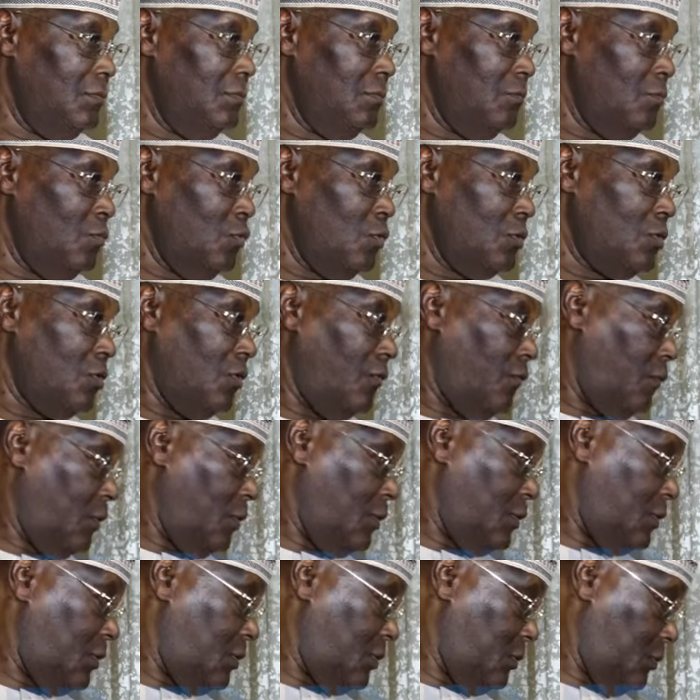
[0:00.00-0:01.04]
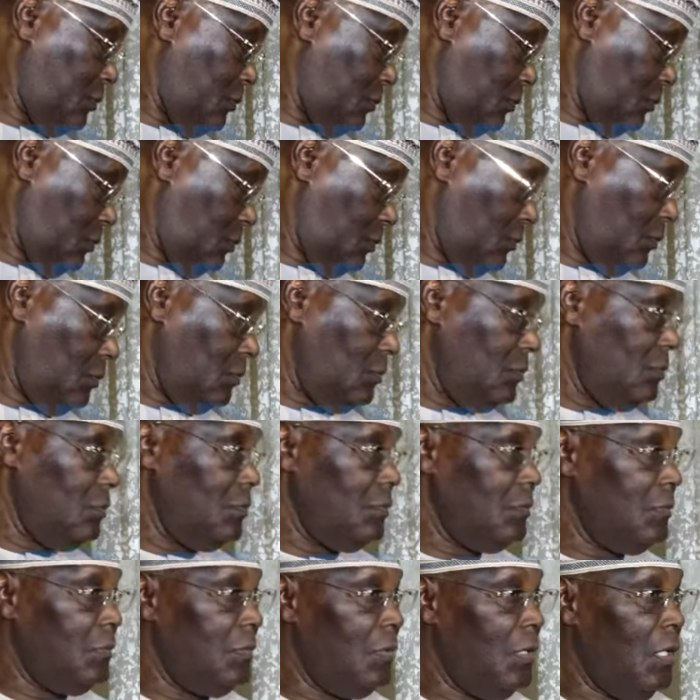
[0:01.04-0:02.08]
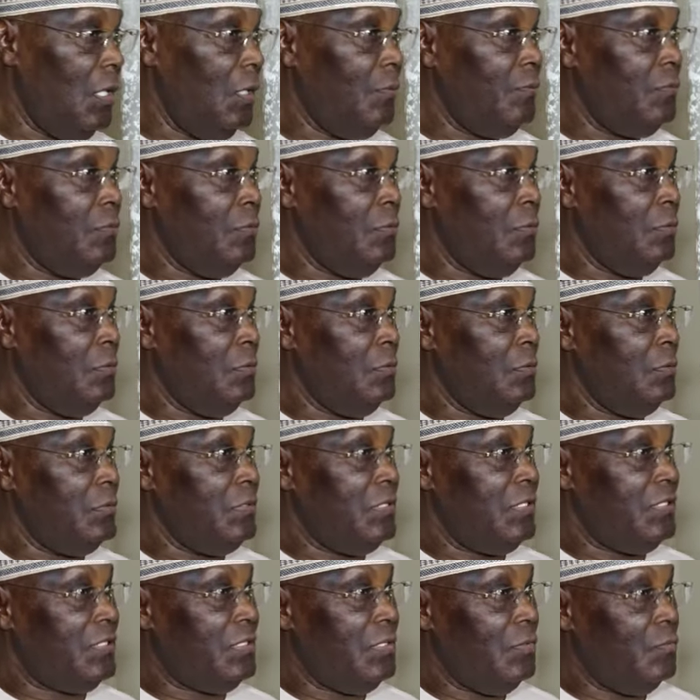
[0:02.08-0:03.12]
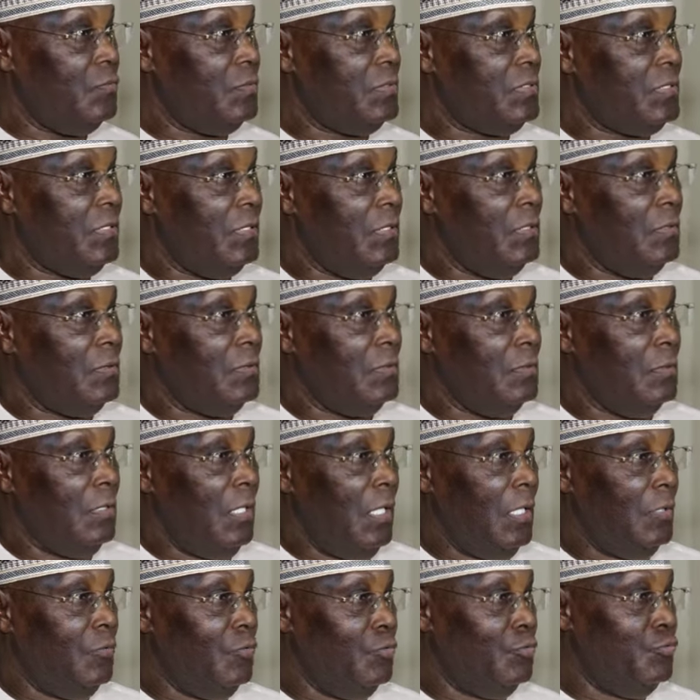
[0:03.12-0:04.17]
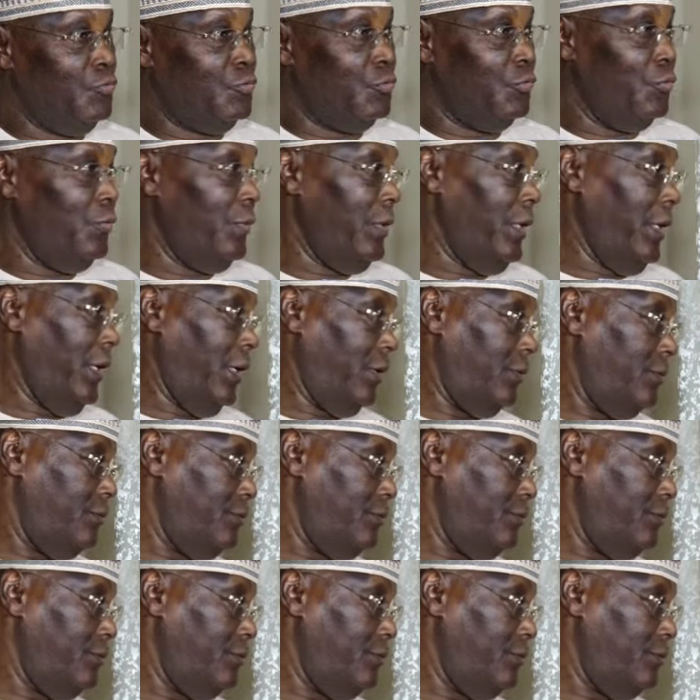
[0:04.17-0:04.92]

Most of us, Abdul, distinguished senator, are known to you here